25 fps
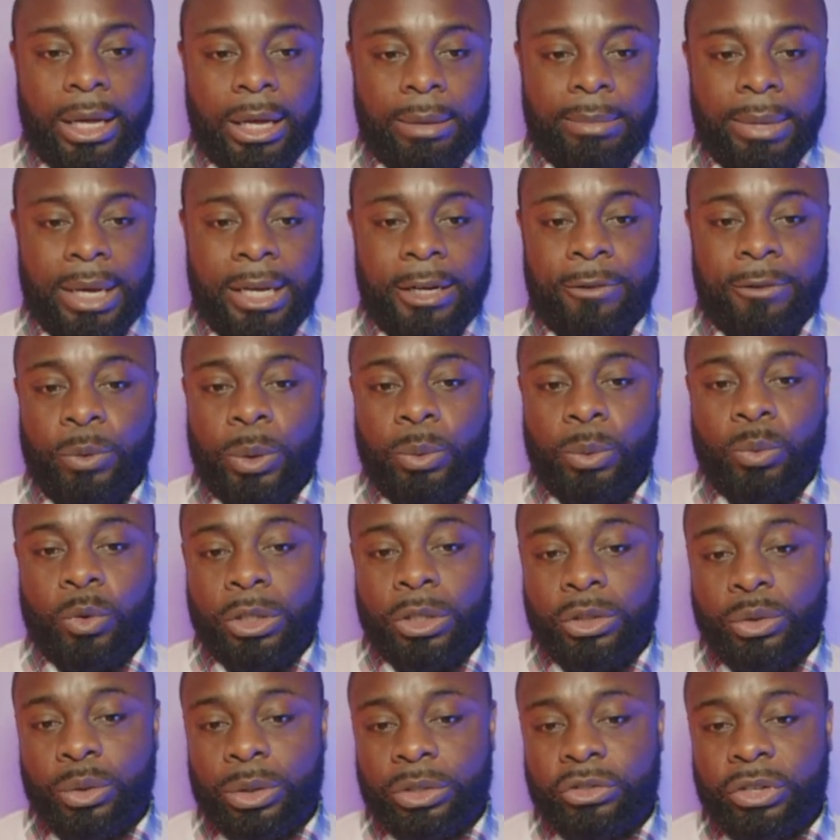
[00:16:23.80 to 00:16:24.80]
And if we
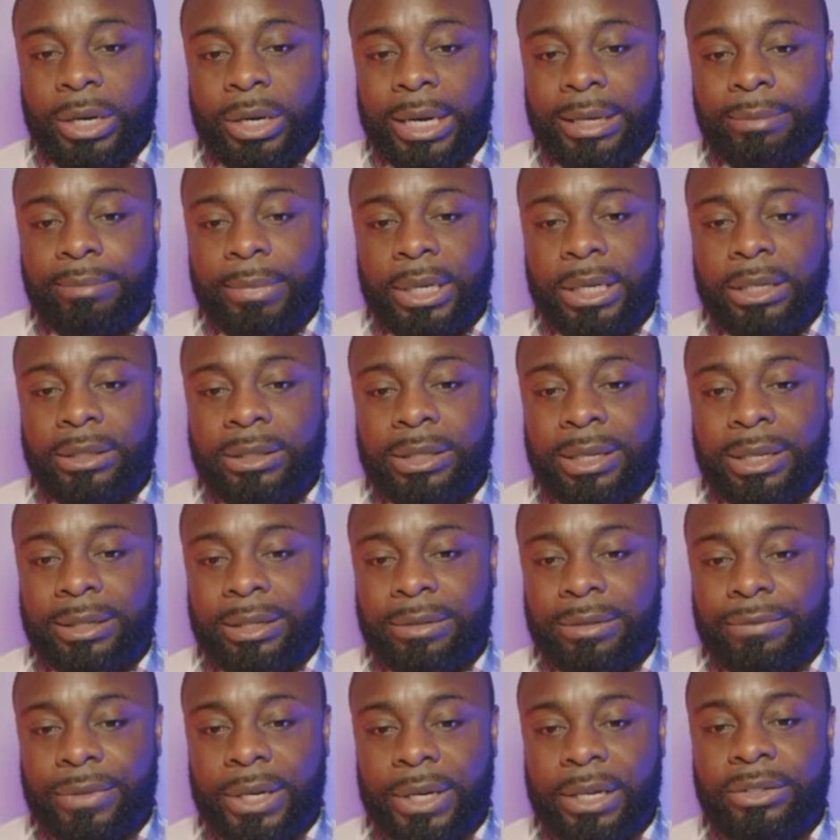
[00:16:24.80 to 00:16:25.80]
want to attract meetings and
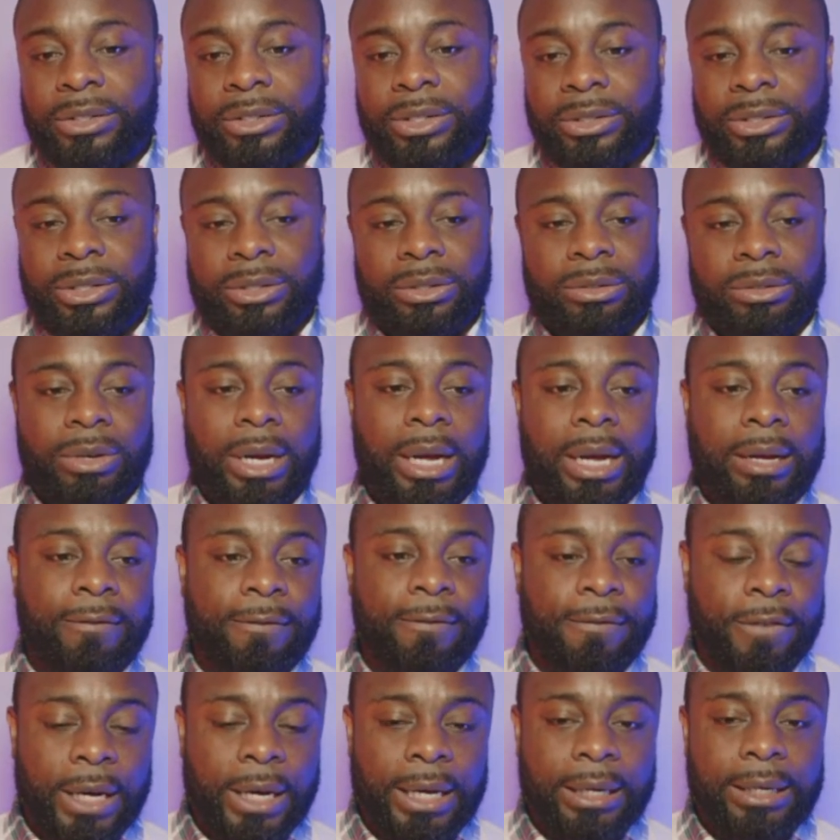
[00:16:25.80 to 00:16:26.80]
conventions, a
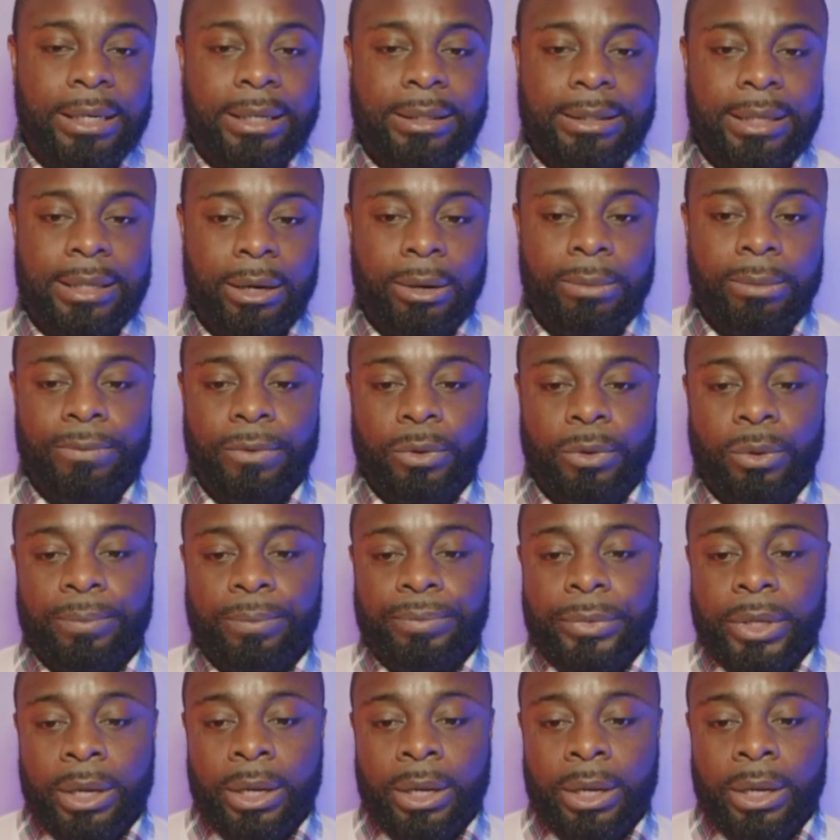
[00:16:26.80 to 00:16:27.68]
direct flight is helpful.